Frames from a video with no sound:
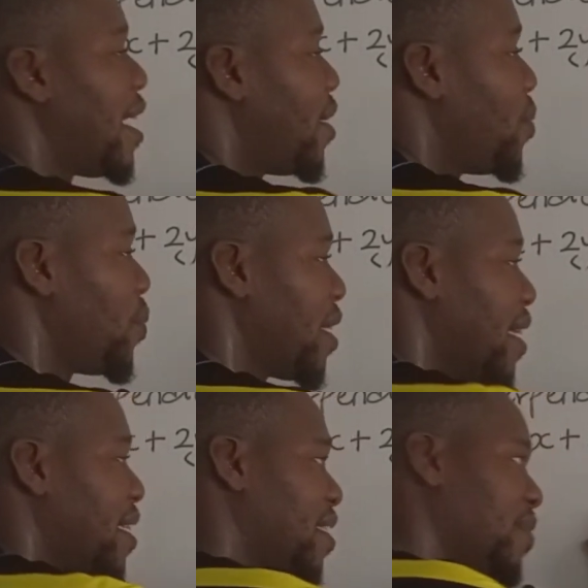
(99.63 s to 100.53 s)
how do we
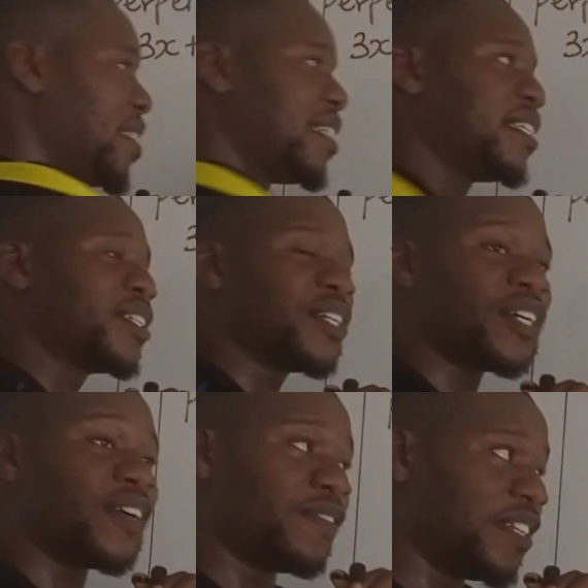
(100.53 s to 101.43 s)
get the gradient
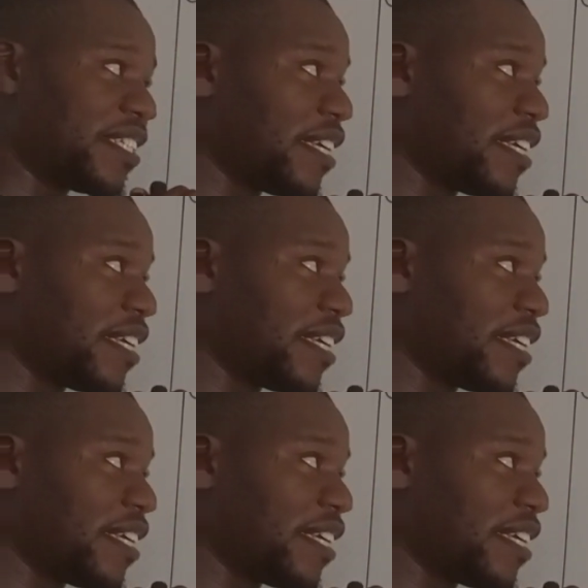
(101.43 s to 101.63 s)
of this